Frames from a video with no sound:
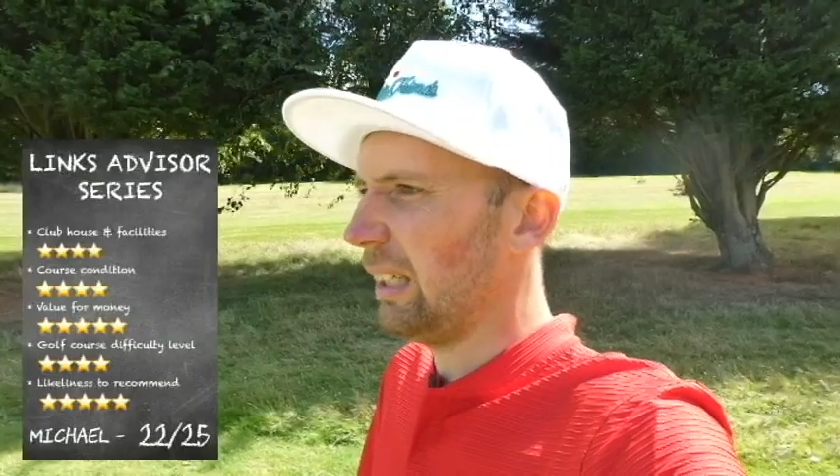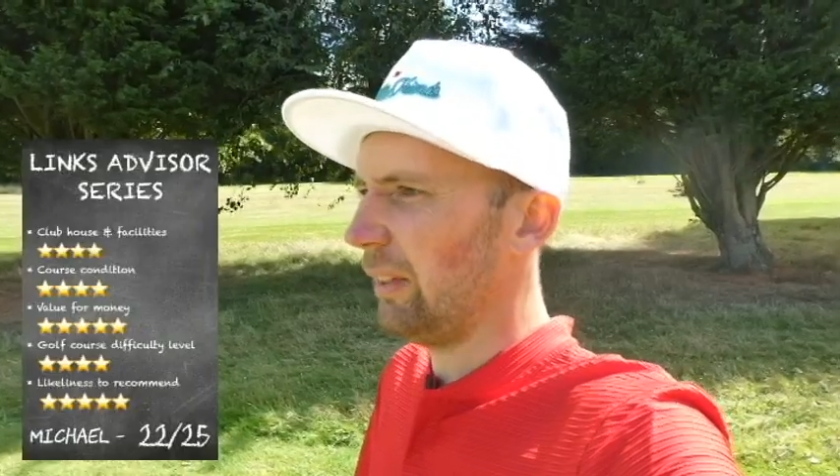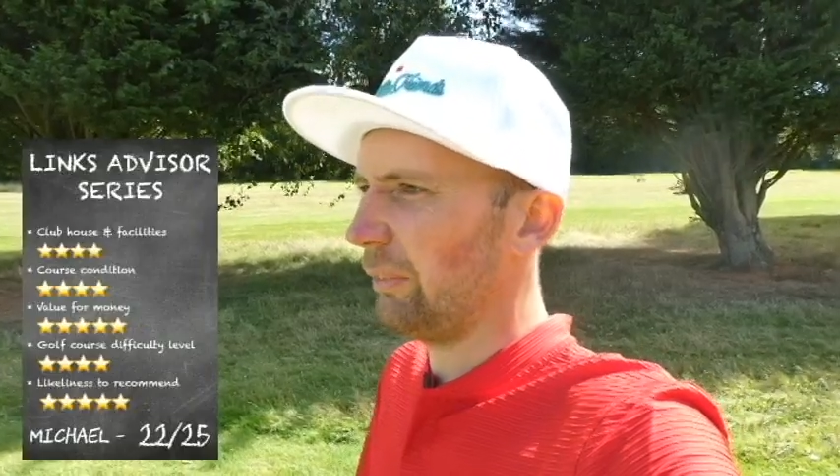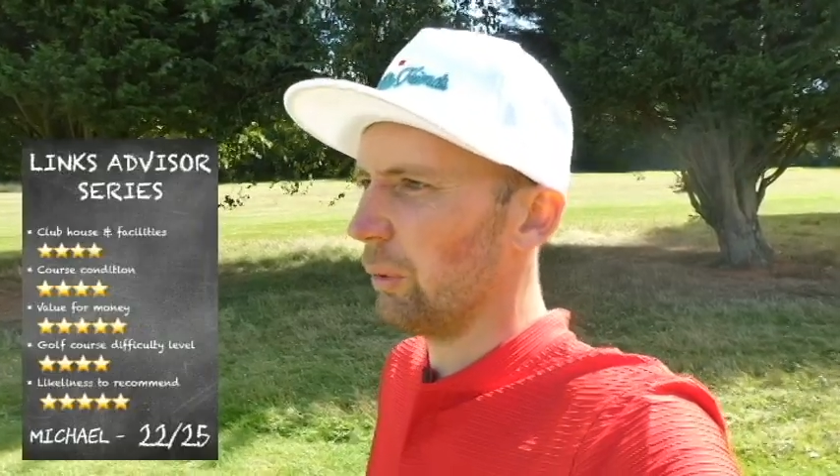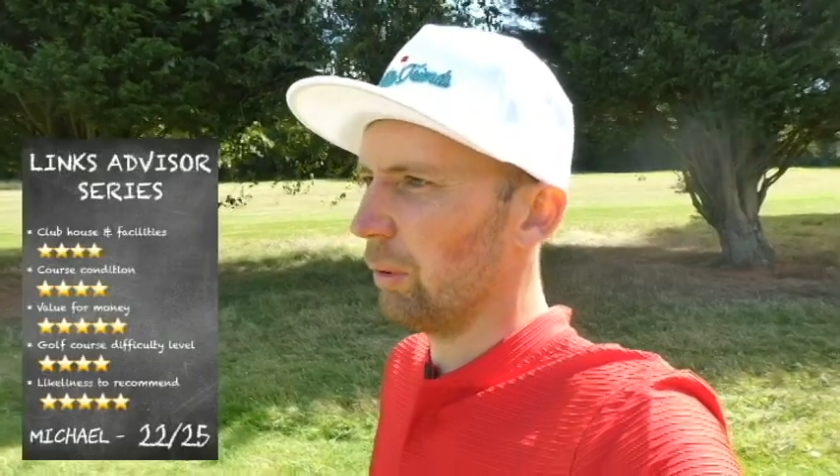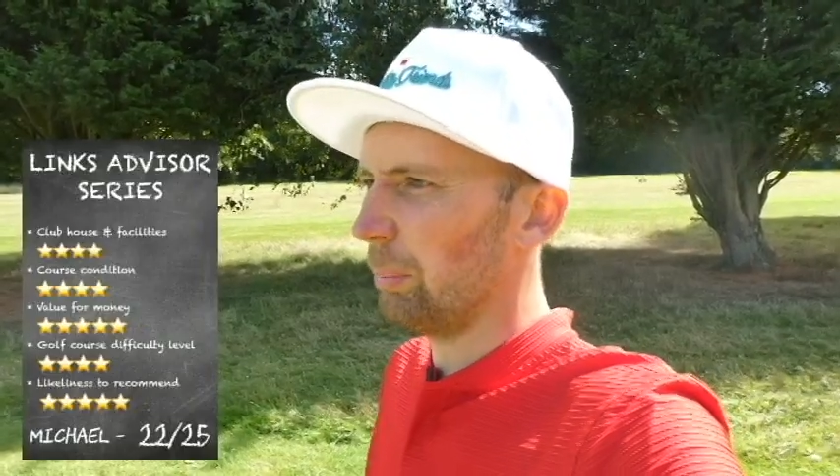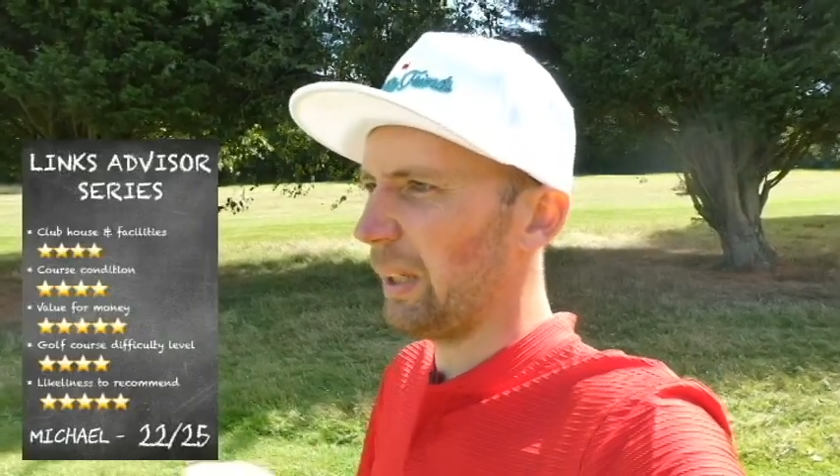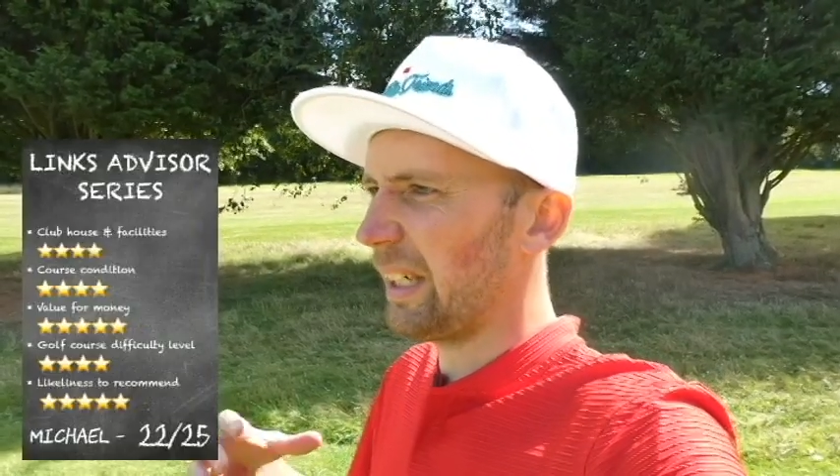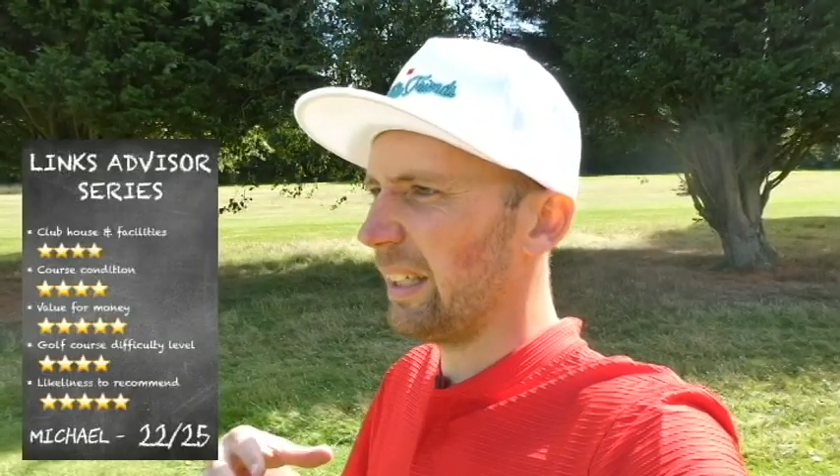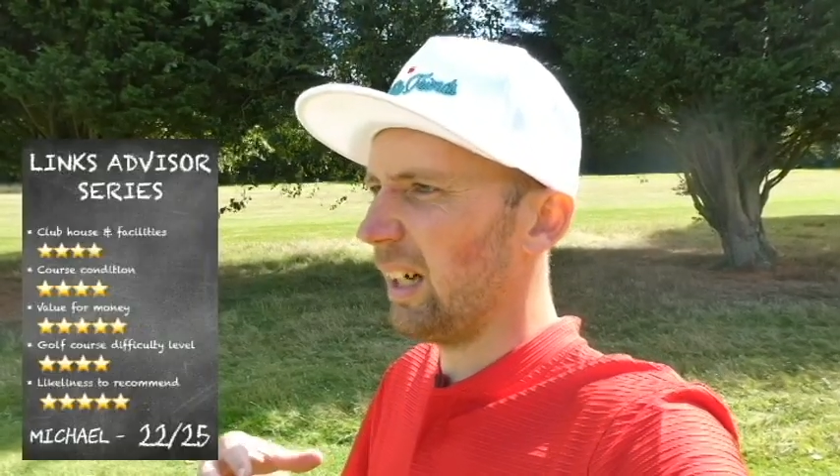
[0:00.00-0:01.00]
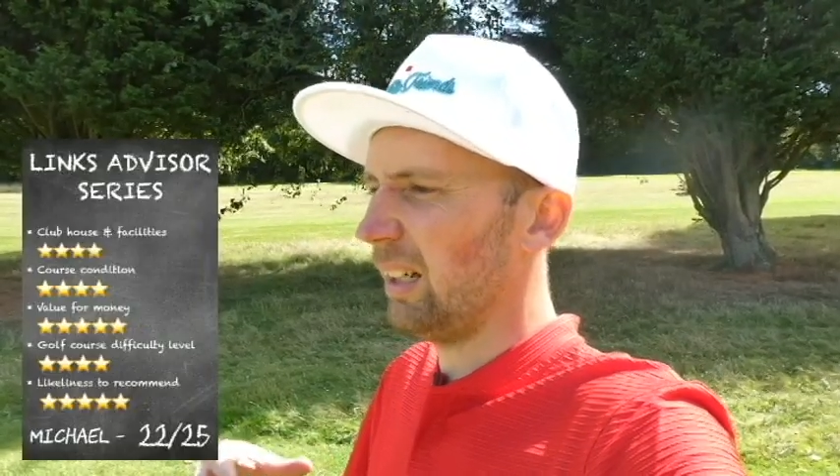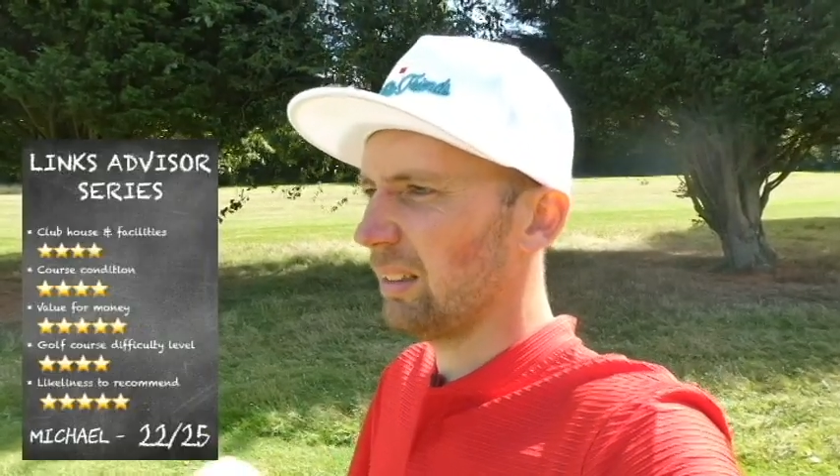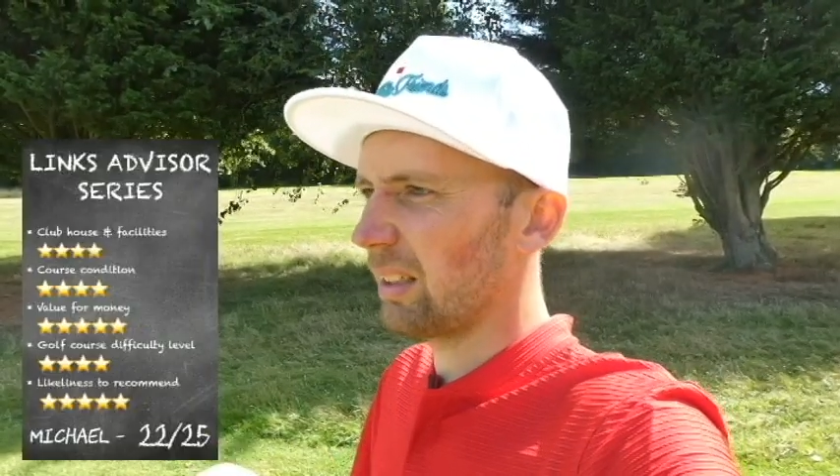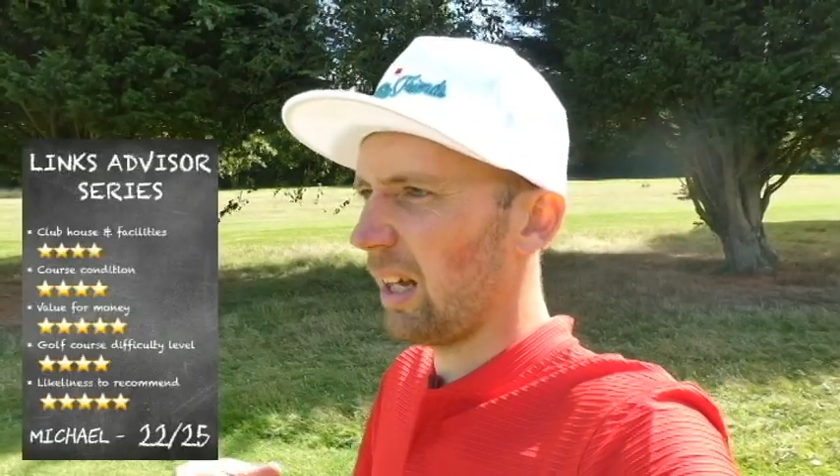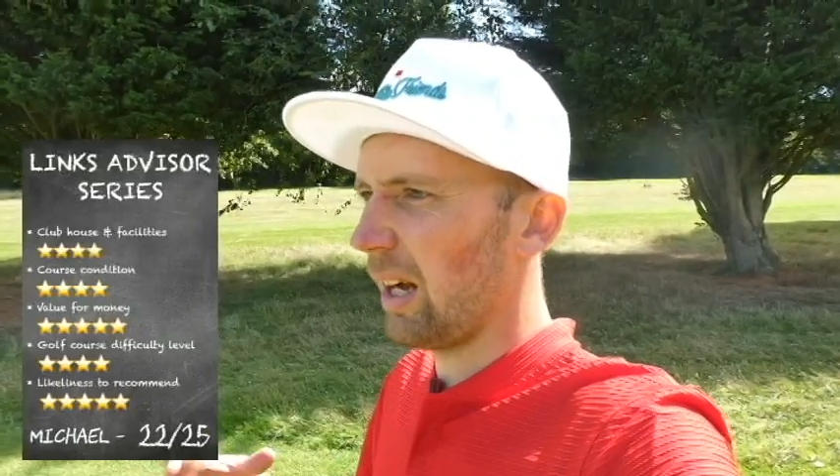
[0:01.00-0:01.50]
If you're a beginner
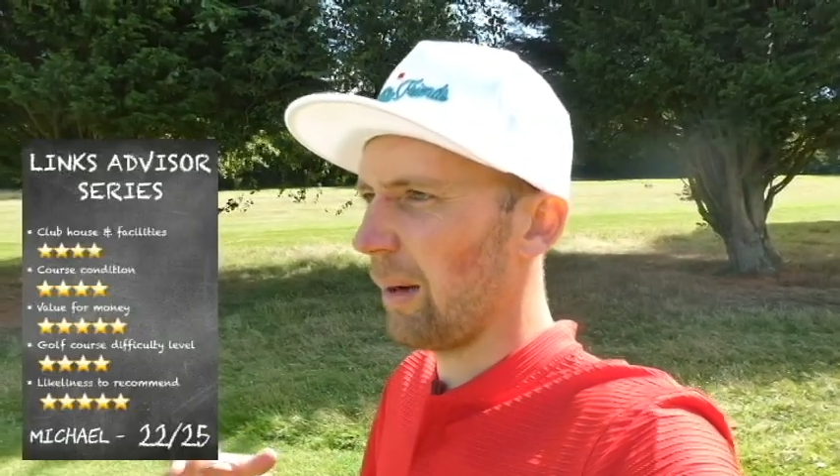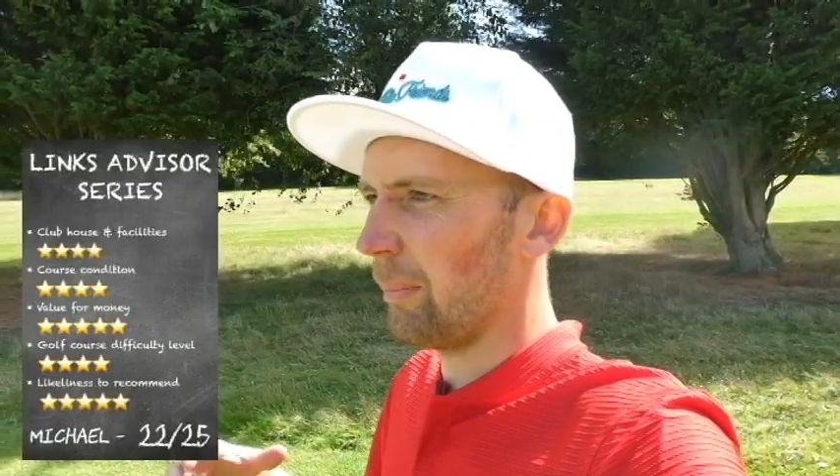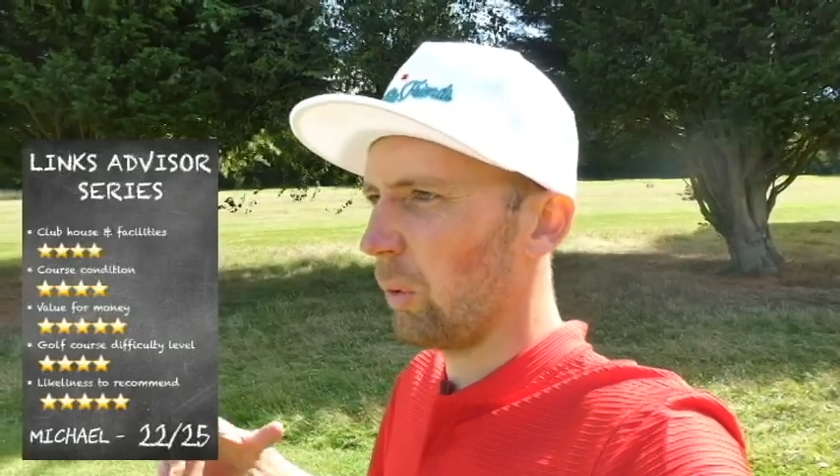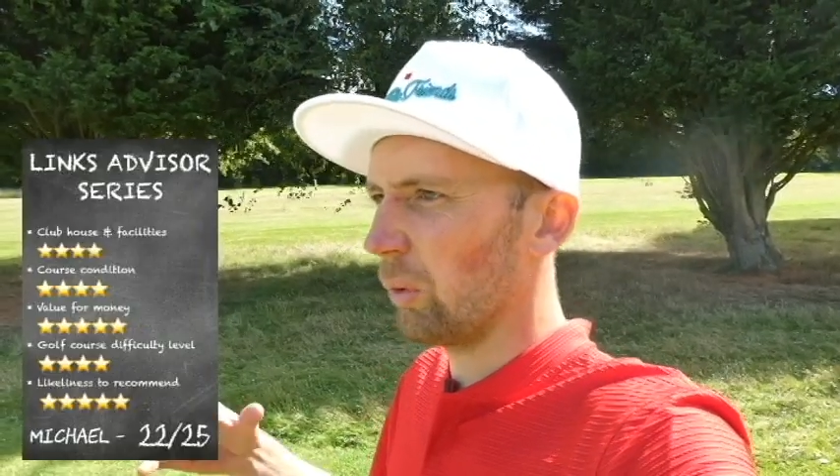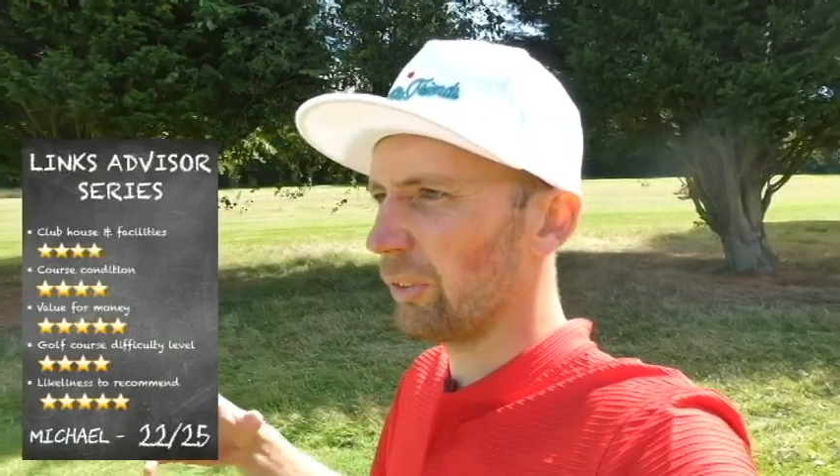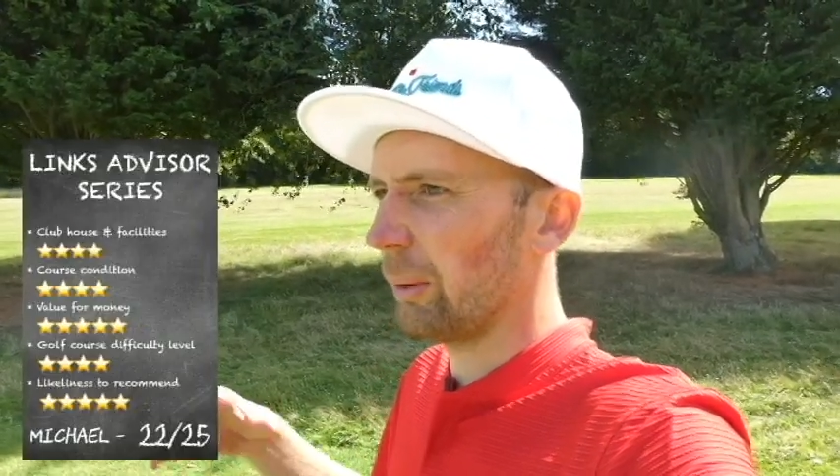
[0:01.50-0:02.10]
or